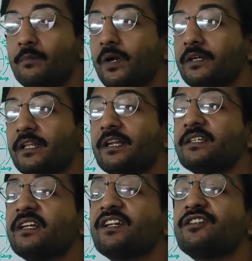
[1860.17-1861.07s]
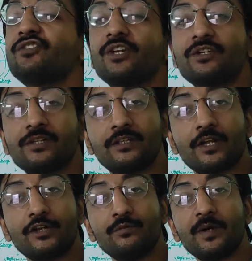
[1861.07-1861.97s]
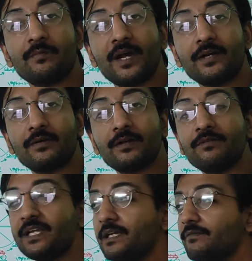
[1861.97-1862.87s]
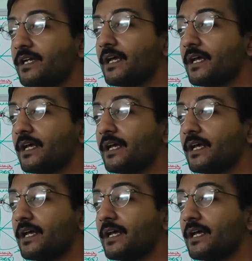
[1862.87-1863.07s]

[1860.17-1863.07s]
But there is a restriction in the human mind. Okay, we